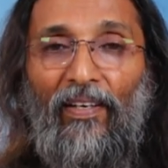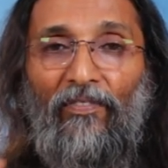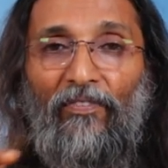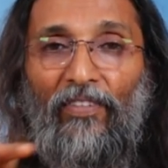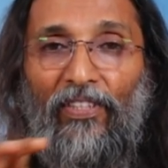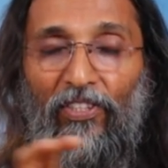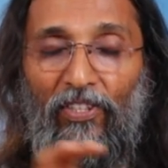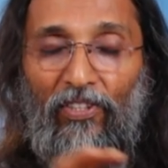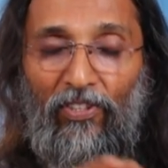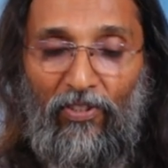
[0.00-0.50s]

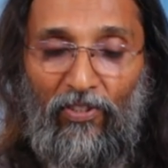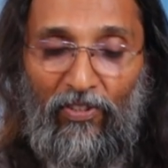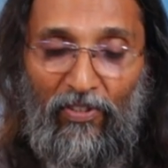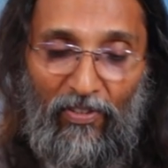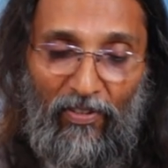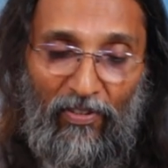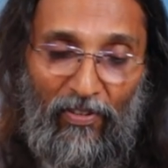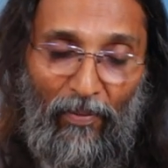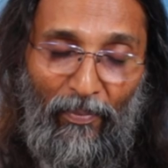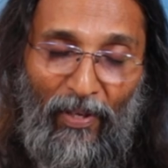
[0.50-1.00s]
which is
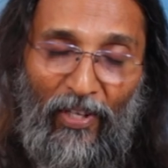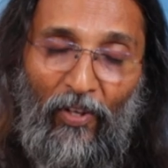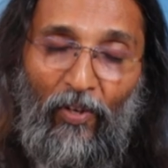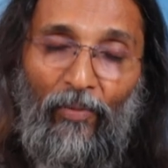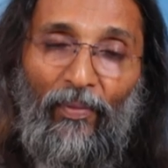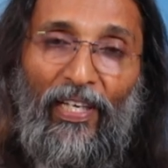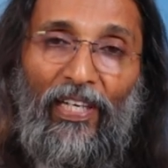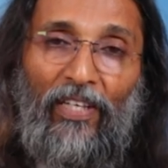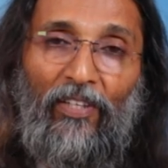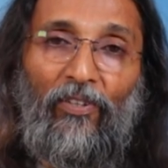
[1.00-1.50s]
the
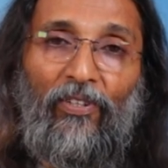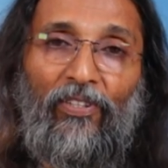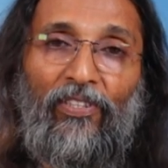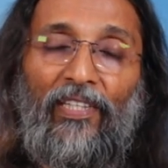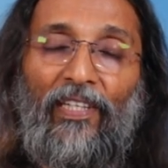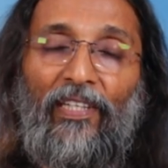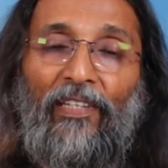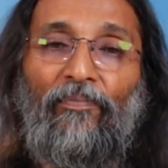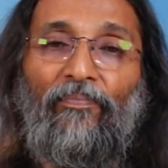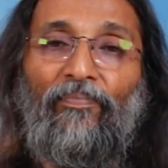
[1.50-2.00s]
manomaya
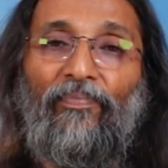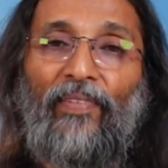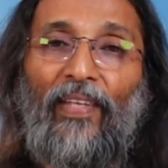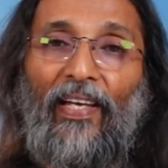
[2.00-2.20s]
kosha,